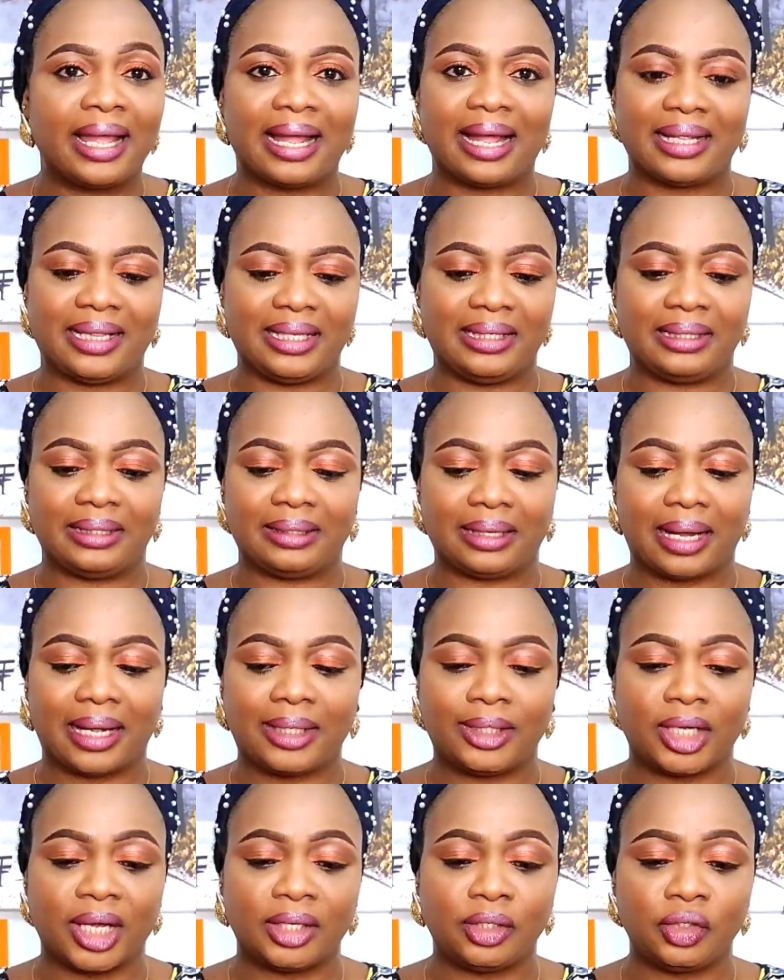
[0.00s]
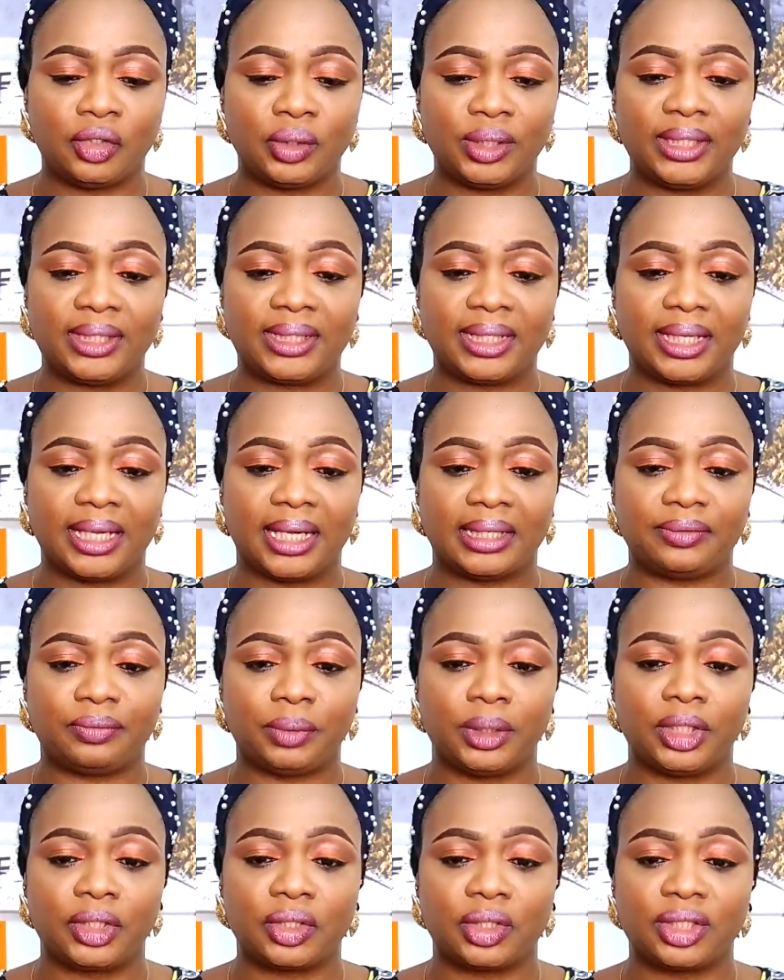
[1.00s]
I usually say that
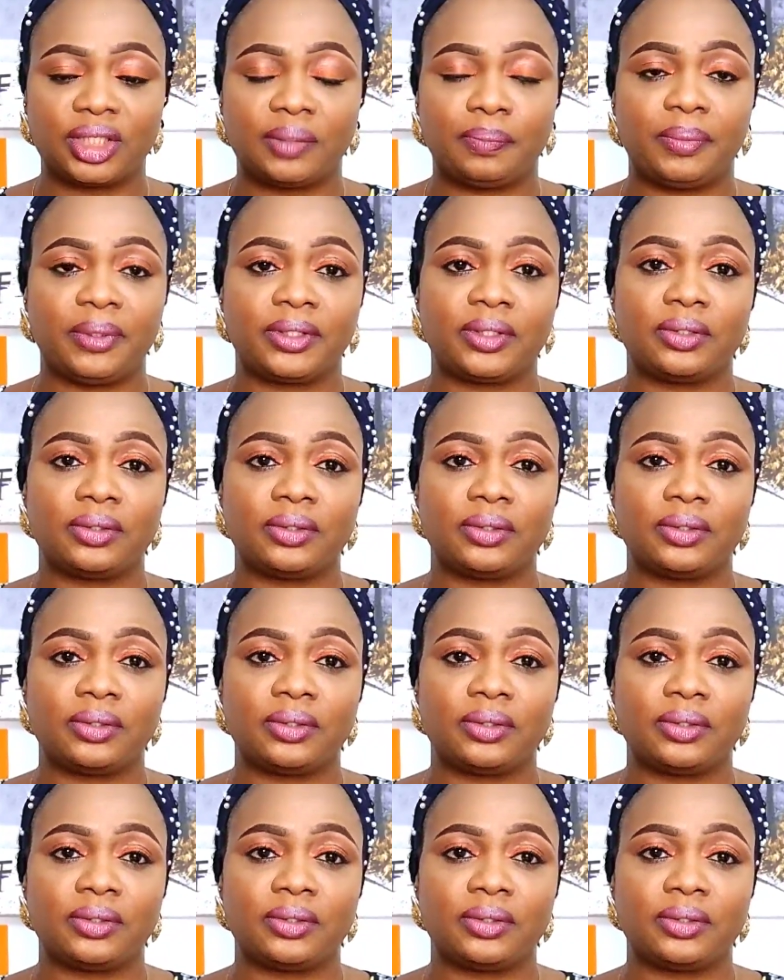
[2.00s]
relationship